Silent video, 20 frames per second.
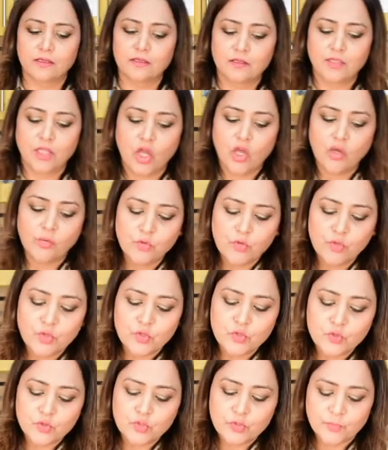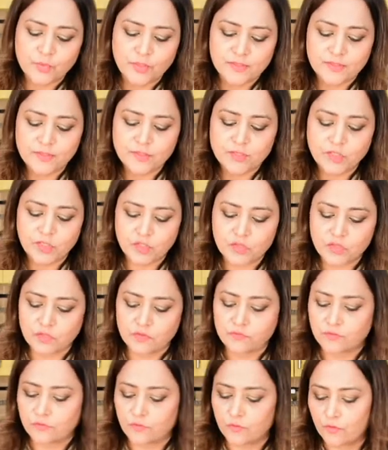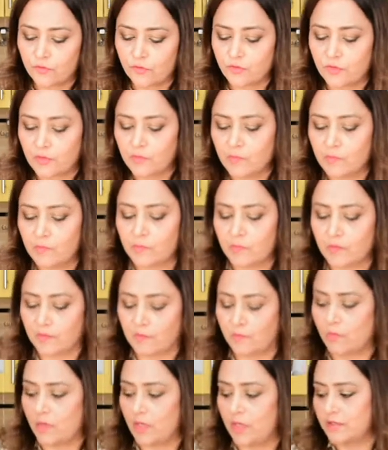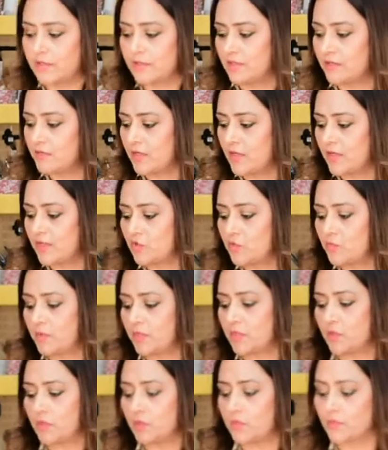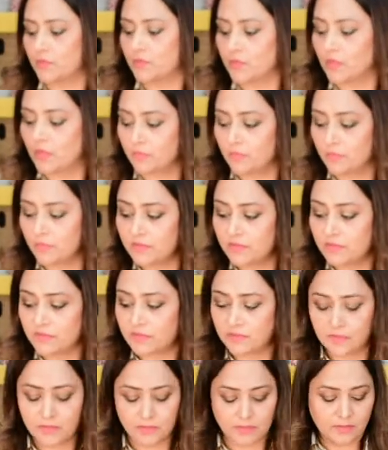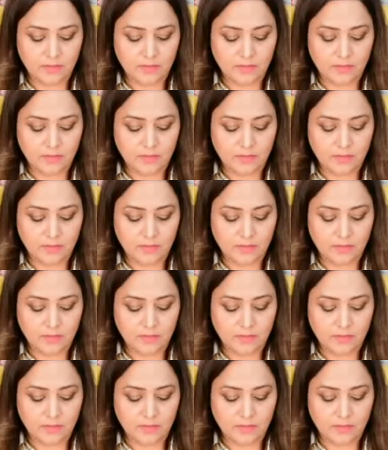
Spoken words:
Now I'm going to do the presentation for my sun-dried tomato hummus.